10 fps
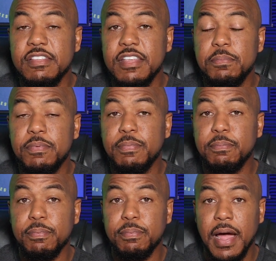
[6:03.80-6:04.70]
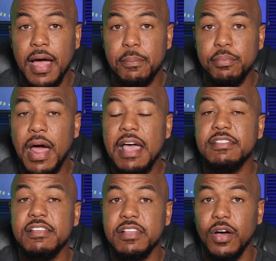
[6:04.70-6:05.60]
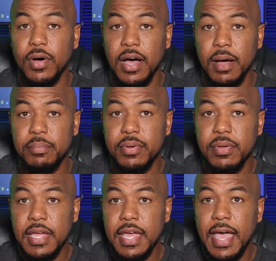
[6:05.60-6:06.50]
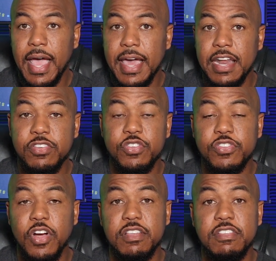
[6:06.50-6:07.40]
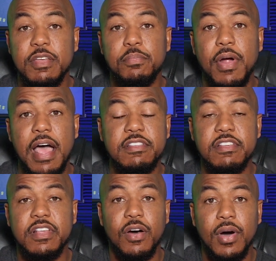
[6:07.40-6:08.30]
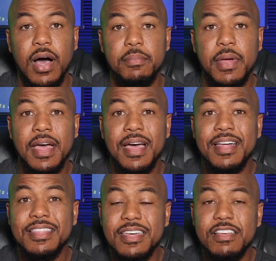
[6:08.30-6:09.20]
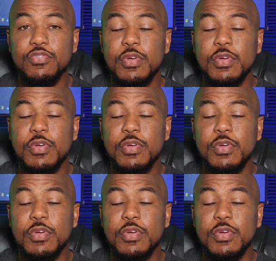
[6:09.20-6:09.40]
to see prices go up. And as you start to see prices go up, this